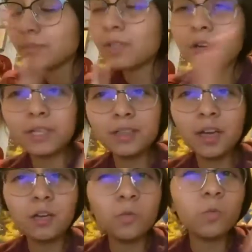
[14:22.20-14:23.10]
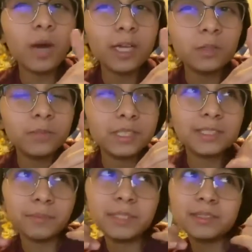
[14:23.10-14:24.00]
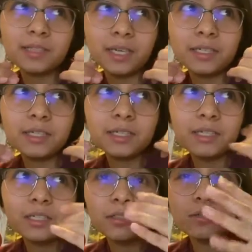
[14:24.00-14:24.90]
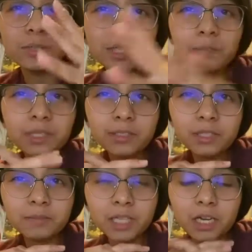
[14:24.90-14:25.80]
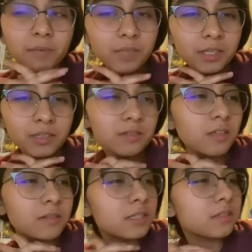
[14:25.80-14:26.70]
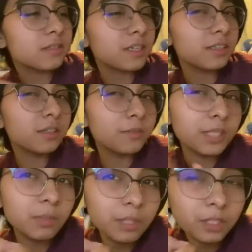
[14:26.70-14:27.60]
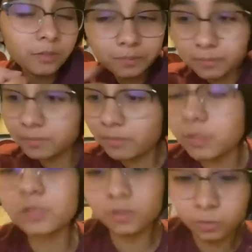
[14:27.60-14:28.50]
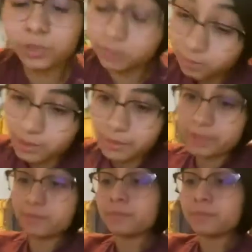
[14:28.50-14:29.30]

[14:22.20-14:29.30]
Okay, not wow, because that means like doing them at the same time, and that's not necessarily what I mean. So what do I mean?